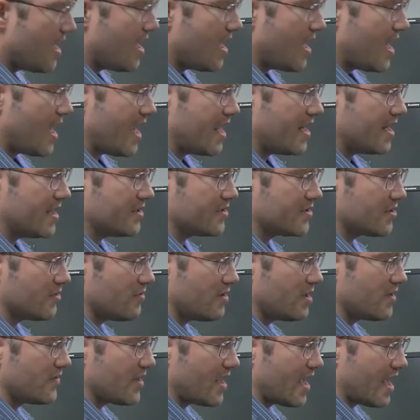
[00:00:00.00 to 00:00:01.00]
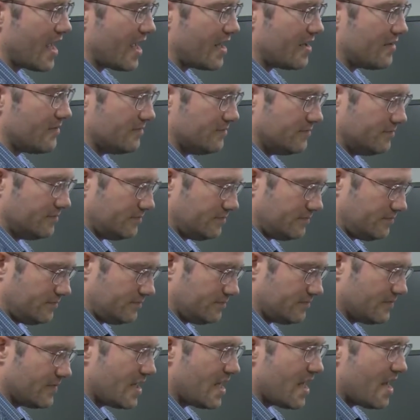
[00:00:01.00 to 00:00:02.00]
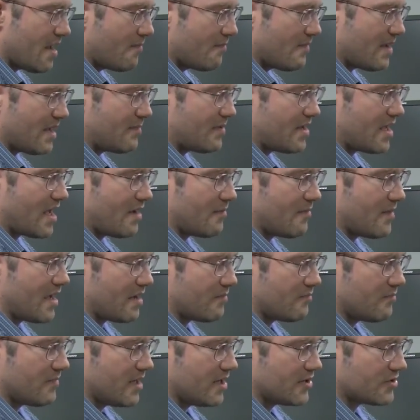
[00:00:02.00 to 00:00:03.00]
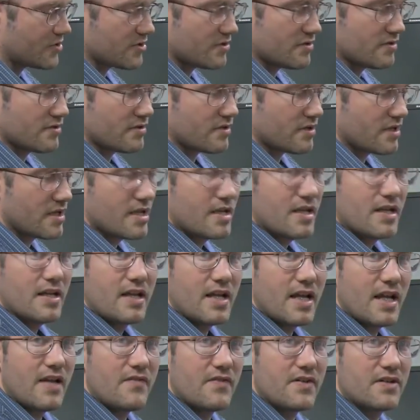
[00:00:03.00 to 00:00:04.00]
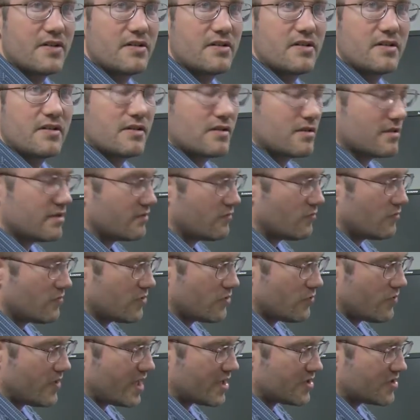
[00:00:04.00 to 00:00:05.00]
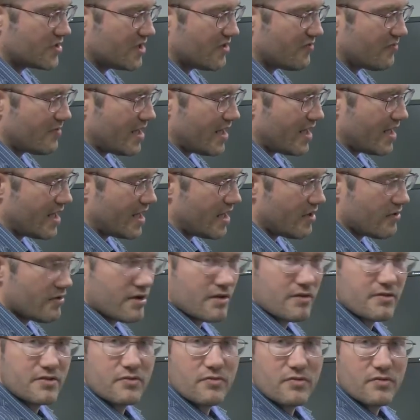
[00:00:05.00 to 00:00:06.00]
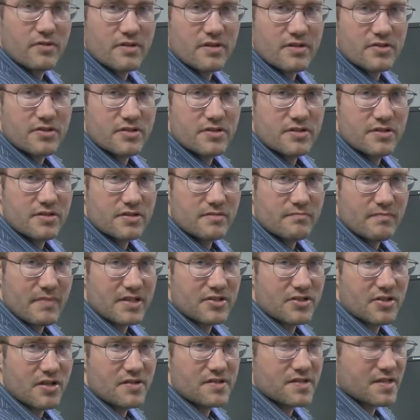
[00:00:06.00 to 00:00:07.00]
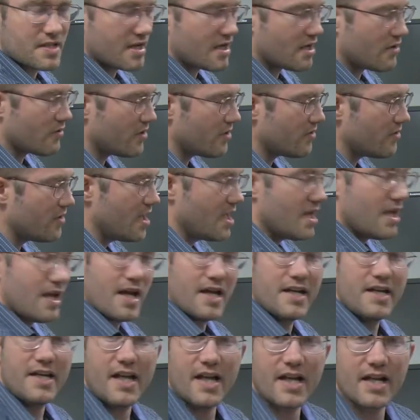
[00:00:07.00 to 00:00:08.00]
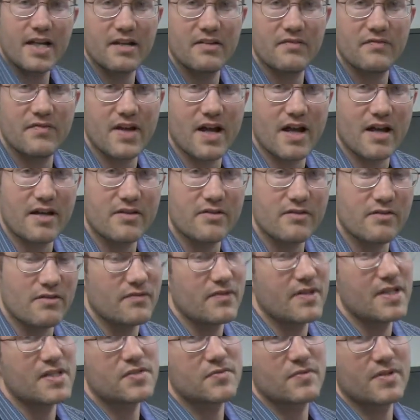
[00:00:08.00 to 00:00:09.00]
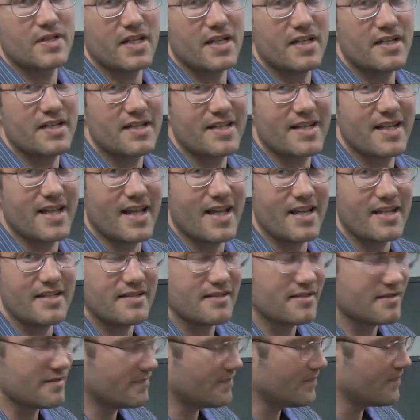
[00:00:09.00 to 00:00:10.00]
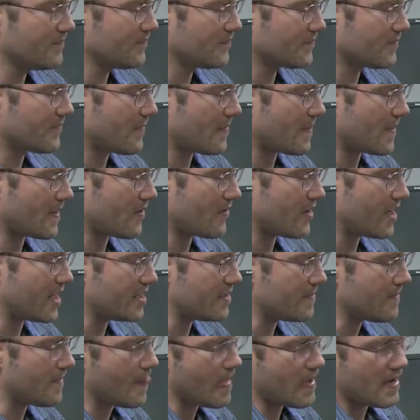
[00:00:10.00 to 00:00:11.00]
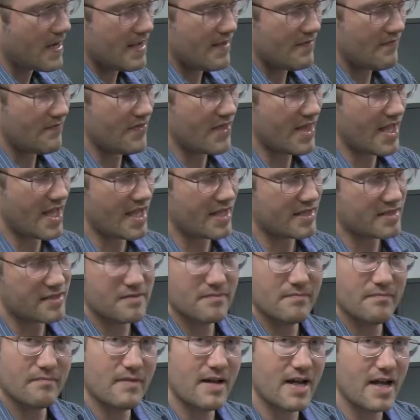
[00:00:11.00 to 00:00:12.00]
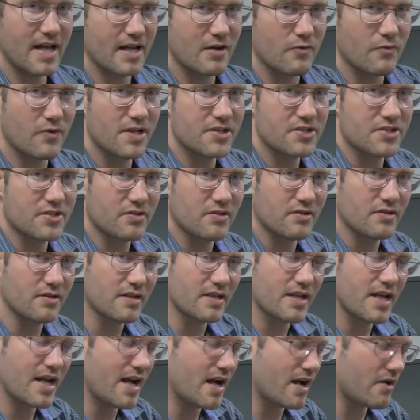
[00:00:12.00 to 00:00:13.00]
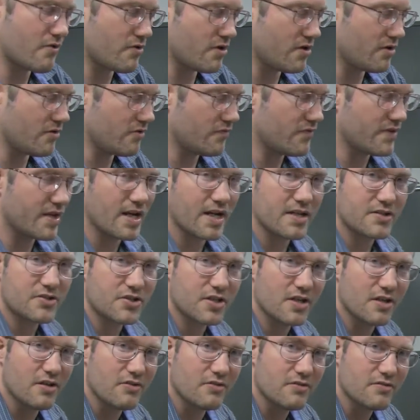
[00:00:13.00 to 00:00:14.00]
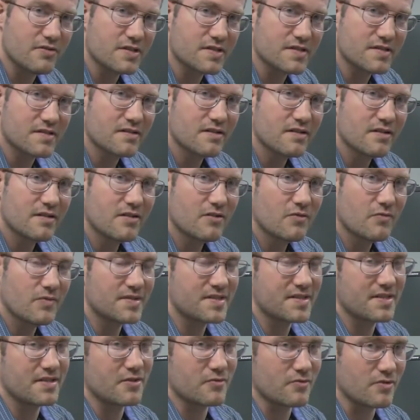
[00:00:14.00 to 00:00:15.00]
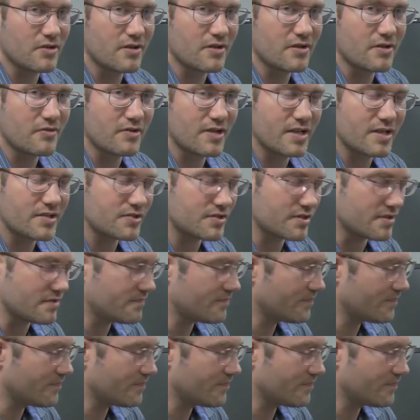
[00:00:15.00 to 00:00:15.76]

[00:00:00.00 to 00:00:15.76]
And in doing that, maybe I might measure in the direction of my arrow, my chosen arrow, a negative value. This would indicate, all right, that my original arrow that I chose was in the wrong direction.